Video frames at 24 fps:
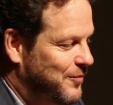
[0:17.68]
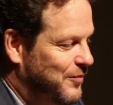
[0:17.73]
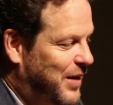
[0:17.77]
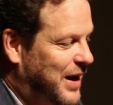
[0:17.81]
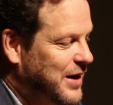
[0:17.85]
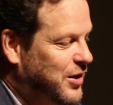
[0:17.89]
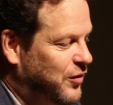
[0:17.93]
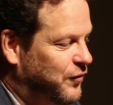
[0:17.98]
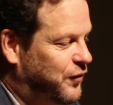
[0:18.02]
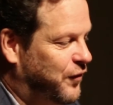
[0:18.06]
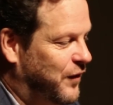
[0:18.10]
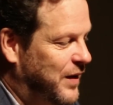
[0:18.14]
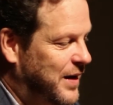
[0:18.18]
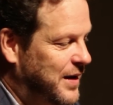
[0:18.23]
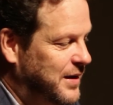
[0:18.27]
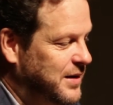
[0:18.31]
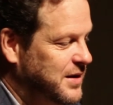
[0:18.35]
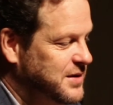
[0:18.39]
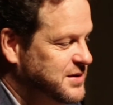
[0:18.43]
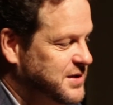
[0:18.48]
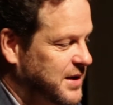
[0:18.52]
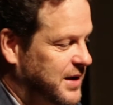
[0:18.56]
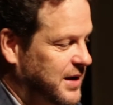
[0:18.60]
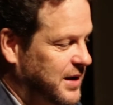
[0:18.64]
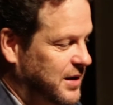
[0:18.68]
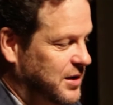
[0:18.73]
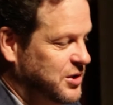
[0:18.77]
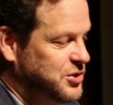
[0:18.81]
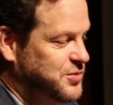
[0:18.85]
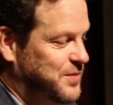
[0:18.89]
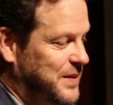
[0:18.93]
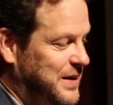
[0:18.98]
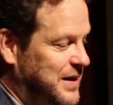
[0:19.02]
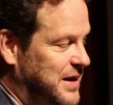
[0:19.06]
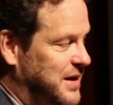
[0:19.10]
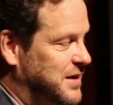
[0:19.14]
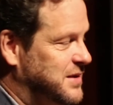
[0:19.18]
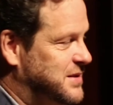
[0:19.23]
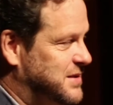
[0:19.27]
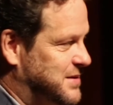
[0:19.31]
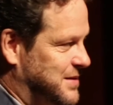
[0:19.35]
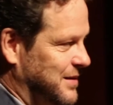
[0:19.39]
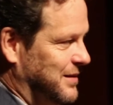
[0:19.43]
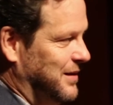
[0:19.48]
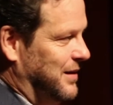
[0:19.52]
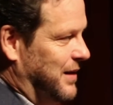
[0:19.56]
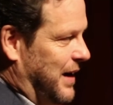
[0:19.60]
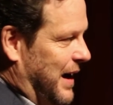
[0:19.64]
Michael Frayn is an Englishman. He is
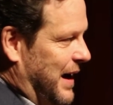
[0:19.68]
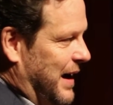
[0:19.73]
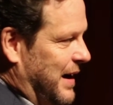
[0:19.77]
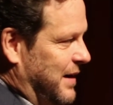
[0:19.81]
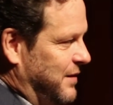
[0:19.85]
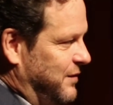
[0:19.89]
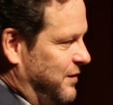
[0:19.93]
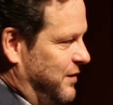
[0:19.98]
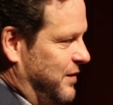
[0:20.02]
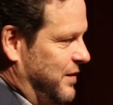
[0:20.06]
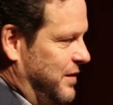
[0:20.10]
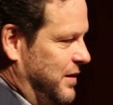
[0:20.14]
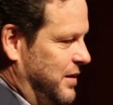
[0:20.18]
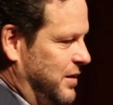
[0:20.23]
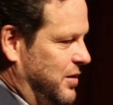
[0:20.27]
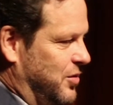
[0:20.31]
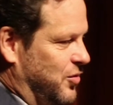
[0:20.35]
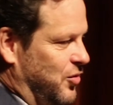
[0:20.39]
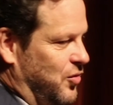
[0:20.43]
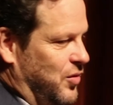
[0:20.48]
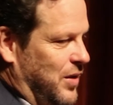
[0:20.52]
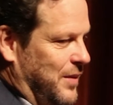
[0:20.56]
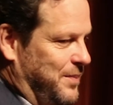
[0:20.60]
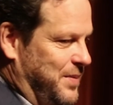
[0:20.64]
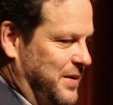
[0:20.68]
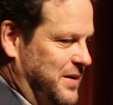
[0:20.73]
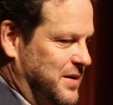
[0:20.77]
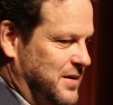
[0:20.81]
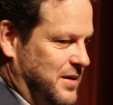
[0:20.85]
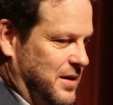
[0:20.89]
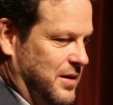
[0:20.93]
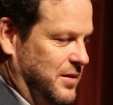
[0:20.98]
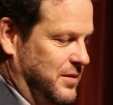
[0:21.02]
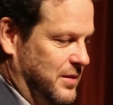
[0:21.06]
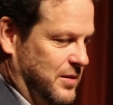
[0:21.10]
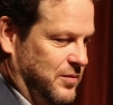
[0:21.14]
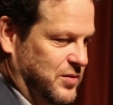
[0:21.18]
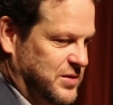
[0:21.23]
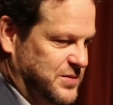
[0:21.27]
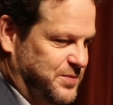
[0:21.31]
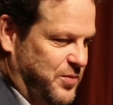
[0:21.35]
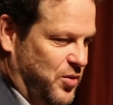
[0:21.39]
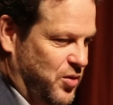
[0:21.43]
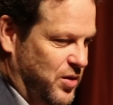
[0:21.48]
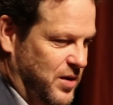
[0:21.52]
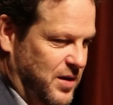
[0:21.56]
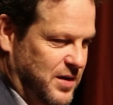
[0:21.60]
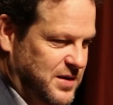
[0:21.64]
still alive. He grew up in a, It uh,
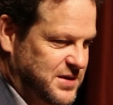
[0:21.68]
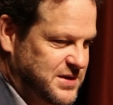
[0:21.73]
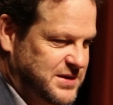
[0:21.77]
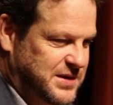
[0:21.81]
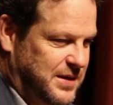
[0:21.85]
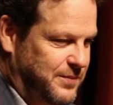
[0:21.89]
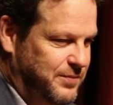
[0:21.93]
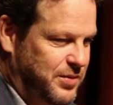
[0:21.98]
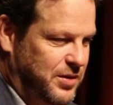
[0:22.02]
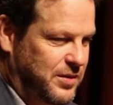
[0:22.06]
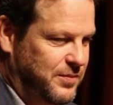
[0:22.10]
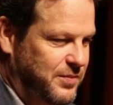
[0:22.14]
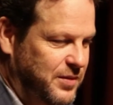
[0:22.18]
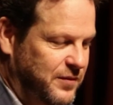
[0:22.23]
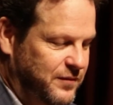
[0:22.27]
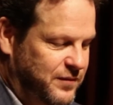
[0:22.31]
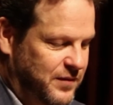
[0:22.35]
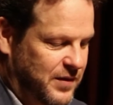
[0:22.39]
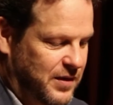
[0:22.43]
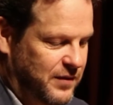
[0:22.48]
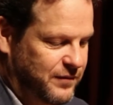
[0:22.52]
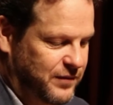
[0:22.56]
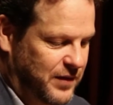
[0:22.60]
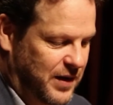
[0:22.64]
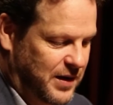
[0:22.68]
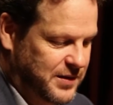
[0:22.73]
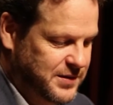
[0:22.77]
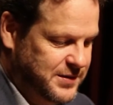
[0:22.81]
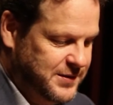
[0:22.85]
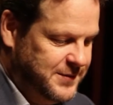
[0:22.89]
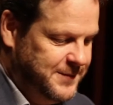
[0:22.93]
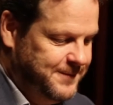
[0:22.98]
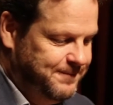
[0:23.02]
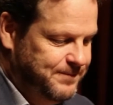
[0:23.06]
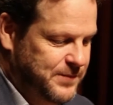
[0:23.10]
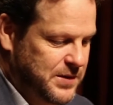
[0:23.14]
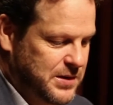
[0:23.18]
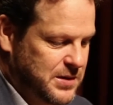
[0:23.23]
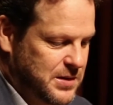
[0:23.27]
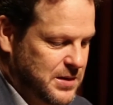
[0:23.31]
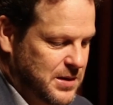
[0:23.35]
was born in a suburb of, of London.